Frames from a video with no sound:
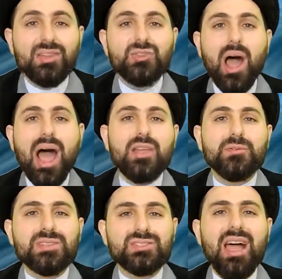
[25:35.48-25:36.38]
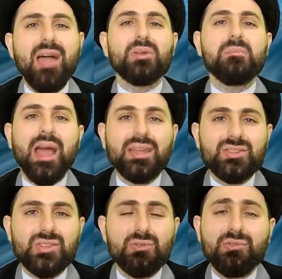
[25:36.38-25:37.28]
Dua al-Iftitah
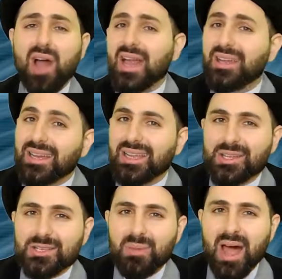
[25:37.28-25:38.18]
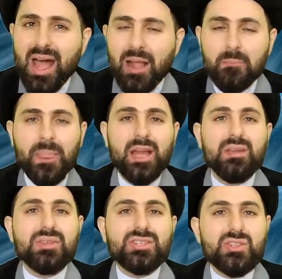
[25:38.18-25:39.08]
reminds you, Faliq al-Isbah,
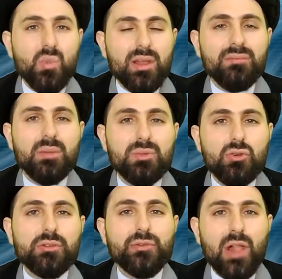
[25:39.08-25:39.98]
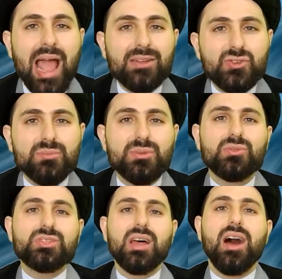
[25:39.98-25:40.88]
this is one of the beautiful
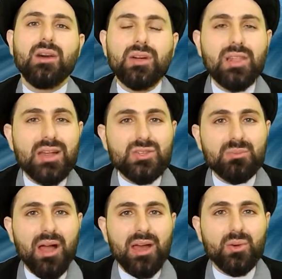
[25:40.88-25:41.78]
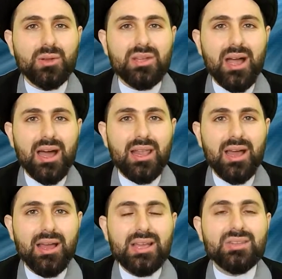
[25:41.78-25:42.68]
attributes of Allah subhanahu wa
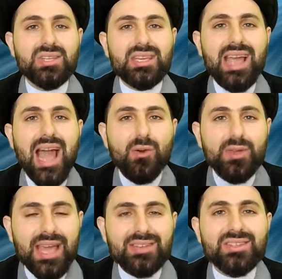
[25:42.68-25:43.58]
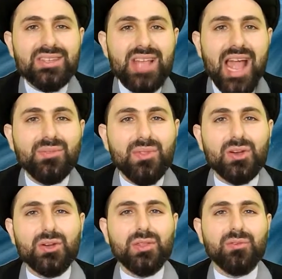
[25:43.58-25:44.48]
ta'ala. See how He has designed the
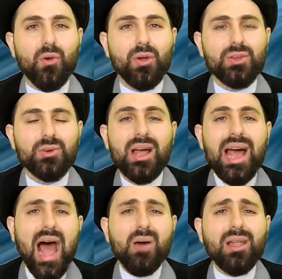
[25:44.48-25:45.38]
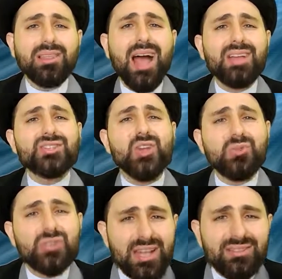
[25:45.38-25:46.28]
earth for you, how Allah is
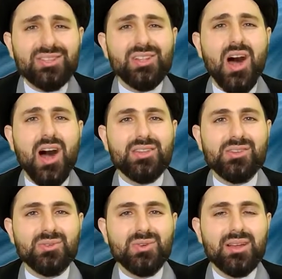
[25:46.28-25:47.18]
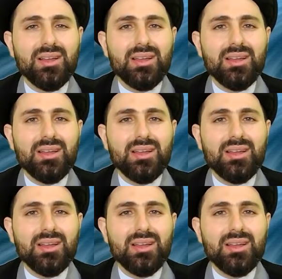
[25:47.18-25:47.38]
so gentle on you.